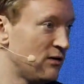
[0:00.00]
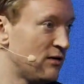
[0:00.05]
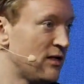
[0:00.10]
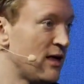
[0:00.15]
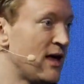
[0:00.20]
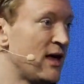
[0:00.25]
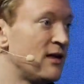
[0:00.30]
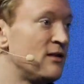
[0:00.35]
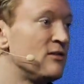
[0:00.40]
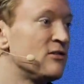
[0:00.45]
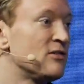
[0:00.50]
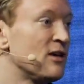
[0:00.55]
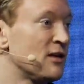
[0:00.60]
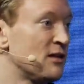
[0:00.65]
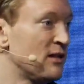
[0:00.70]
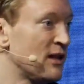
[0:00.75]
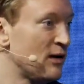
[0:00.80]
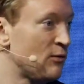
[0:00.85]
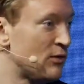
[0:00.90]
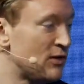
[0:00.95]
then
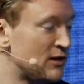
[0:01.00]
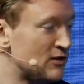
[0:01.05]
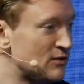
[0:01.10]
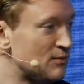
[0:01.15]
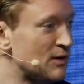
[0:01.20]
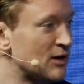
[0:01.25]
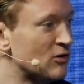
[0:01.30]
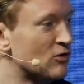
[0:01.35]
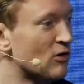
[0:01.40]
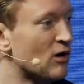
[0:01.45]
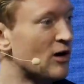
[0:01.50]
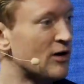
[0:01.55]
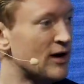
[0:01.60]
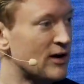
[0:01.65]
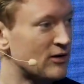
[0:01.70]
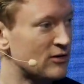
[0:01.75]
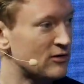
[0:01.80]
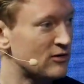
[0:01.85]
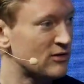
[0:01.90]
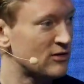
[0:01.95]
suddenly when these big
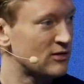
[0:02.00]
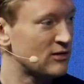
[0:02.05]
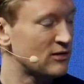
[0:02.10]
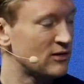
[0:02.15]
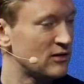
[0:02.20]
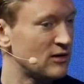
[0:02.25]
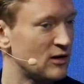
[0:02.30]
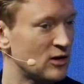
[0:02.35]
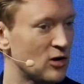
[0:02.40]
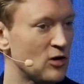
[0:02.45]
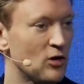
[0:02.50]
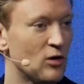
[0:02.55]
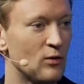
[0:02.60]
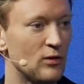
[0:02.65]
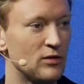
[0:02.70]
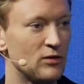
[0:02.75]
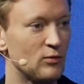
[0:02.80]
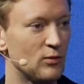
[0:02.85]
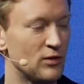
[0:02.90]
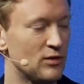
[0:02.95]
drawdowns occur
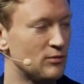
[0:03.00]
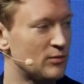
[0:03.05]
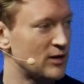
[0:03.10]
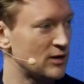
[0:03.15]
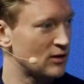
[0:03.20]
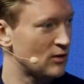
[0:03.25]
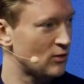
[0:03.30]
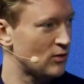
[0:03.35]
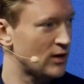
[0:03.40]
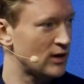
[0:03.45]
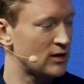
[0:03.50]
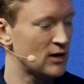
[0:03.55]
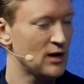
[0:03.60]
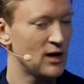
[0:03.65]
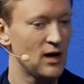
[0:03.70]
with a Bitcoin,